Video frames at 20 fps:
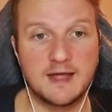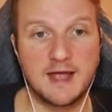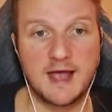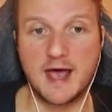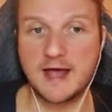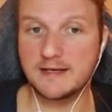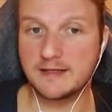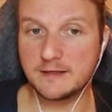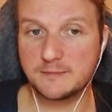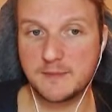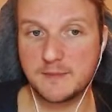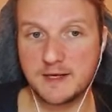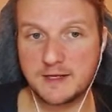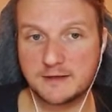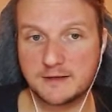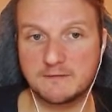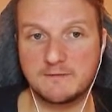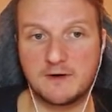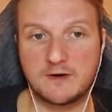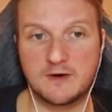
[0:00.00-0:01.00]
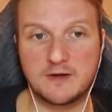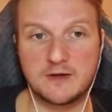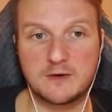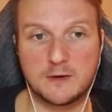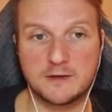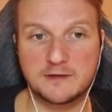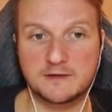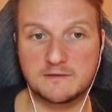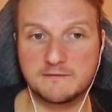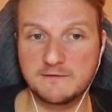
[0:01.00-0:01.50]
And this makes him very
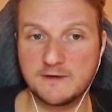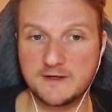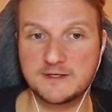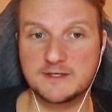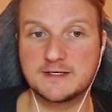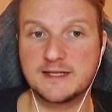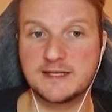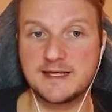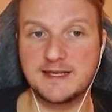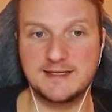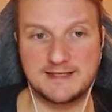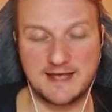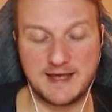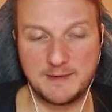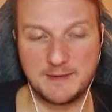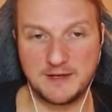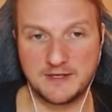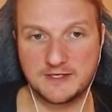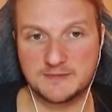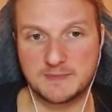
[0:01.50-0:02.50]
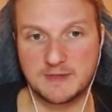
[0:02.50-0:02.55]
cost efficient in damage,